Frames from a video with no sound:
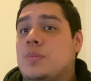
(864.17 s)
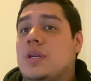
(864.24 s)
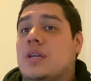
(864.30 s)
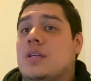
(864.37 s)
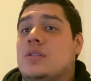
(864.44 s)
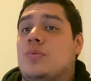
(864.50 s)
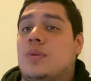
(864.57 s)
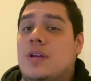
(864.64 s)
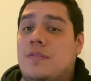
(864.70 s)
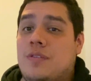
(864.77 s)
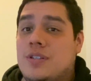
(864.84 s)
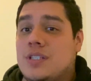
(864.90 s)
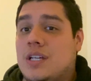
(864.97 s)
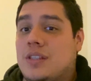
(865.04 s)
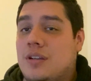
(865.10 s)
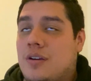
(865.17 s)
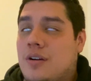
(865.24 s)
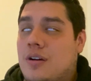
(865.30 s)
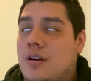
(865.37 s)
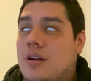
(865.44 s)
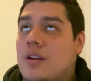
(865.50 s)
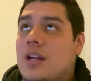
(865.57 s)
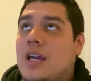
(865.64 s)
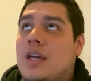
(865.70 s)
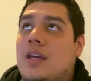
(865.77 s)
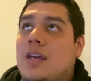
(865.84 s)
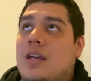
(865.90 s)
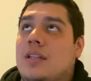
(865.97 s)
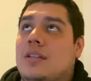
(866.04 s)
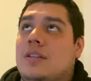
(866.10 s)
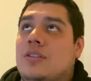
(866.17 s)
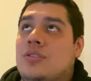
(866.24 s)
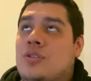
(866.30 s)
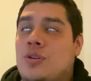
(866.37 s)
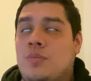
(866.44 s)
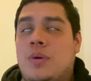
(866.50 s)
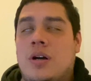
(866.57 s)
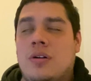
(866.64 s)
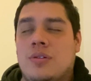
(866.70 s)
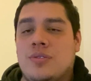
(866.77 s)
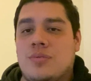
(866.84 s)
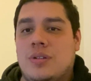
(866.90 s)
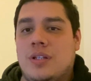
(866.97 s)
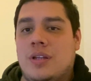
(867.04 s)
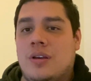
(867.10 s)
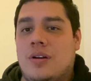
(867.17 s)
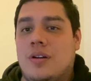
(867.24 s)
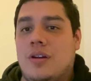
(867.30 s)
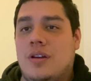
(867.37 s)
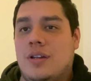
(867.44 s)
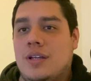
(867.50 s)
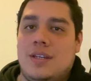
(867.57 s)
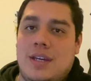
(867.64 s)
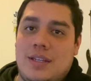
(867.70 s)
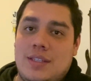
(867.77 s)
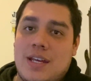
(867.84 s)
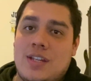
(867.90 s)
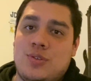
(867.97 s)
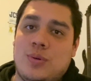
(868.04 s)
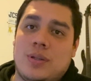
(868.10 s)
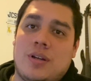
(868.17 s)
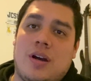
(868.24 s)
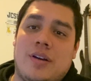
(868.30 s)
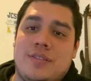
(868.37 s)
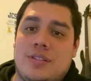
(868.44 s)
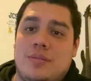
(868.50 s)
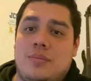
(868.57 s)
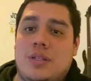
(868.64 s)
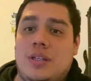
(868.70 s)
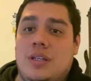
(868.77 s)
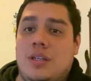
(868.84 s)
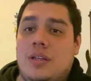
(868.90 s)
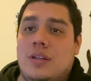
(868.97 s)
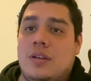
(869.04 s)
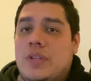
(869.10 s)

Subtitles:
because when I first got the car, I hit 2 potholes really hard, and that's what costed me